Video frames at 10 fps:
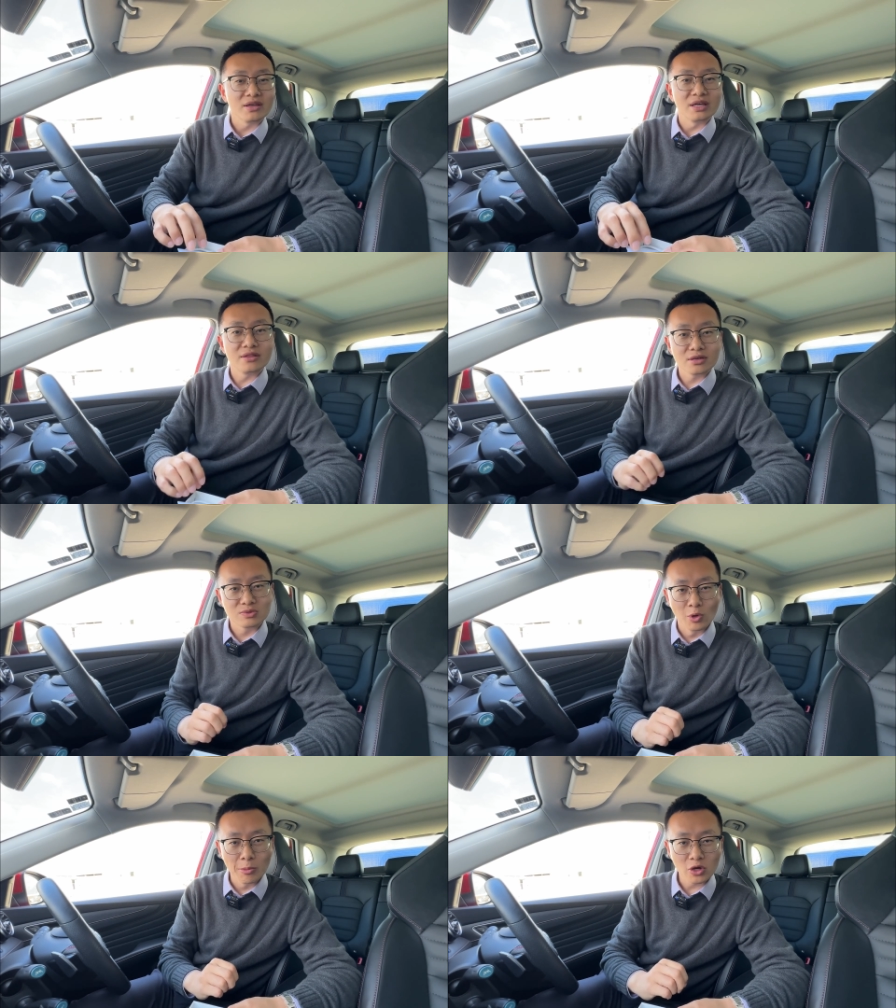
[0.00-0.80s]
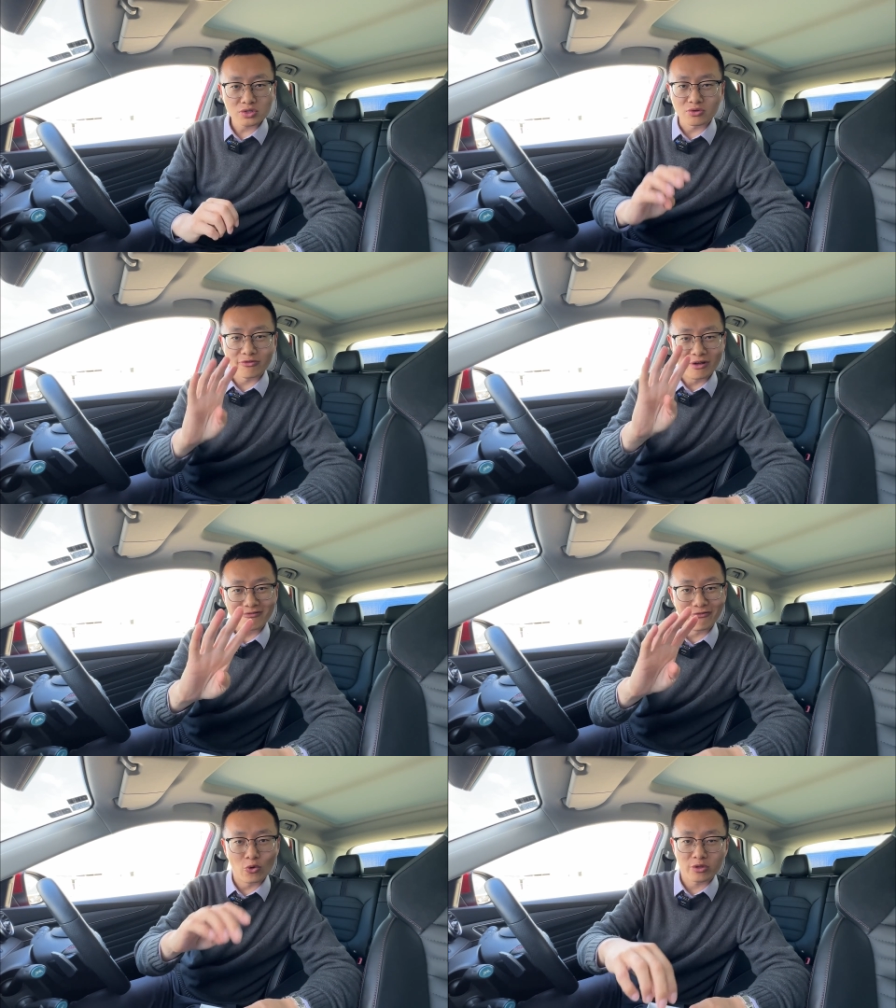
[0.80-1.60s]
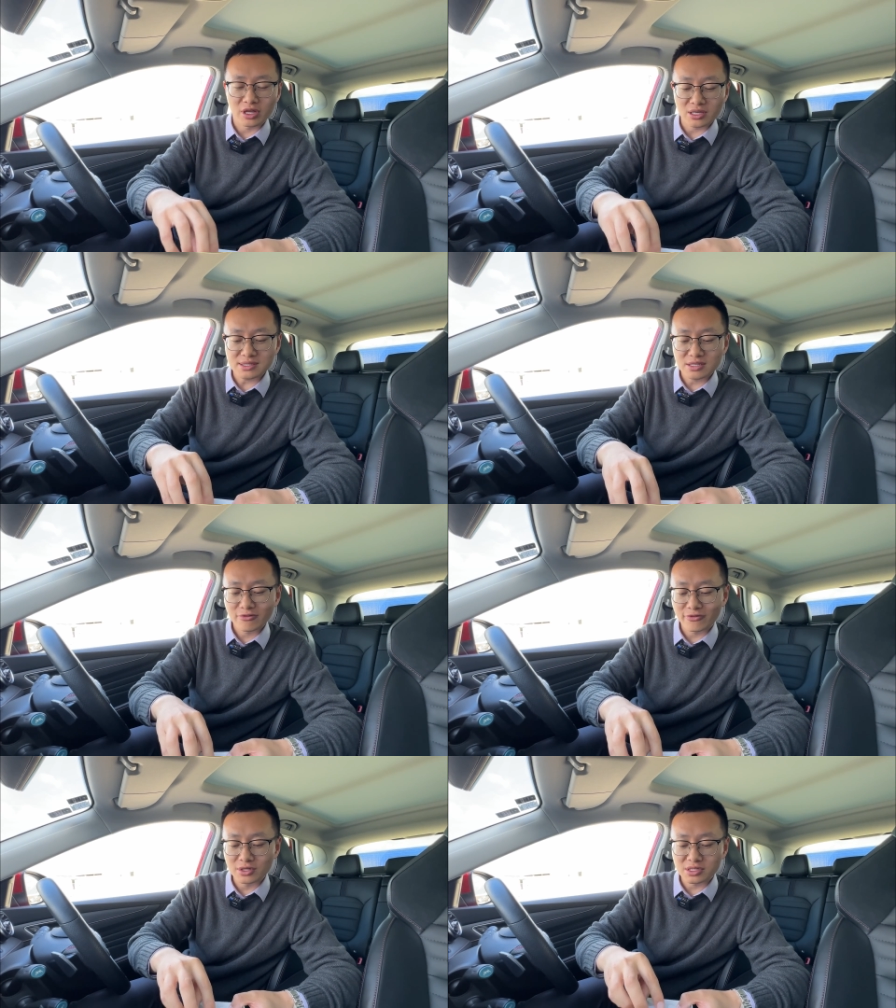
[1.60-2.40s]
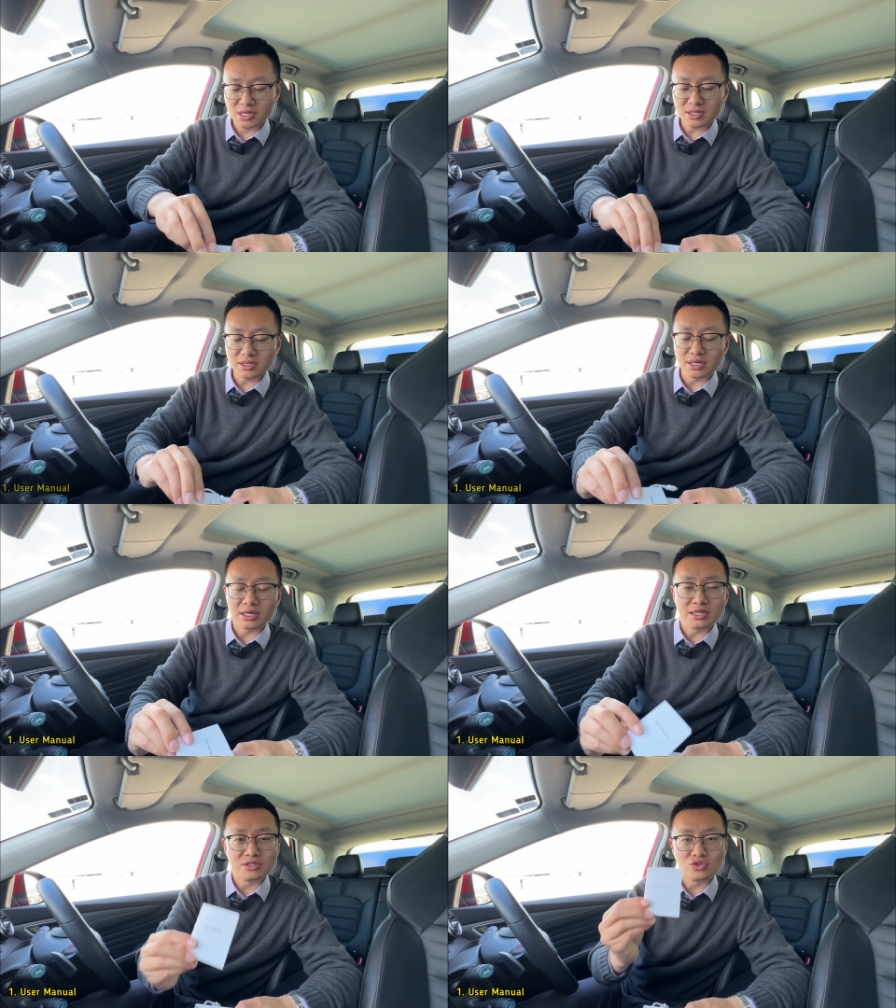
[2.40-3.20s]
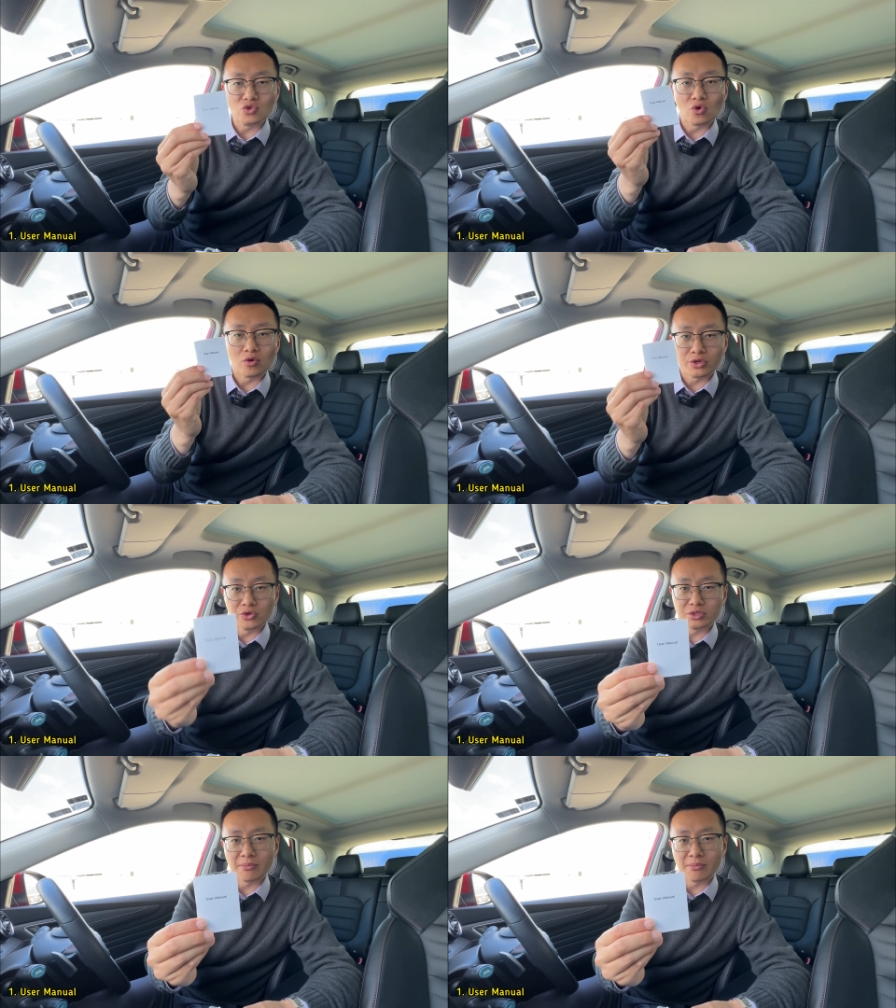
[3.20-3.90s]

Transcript: In the small box, you'll find 4 things. First thing is your user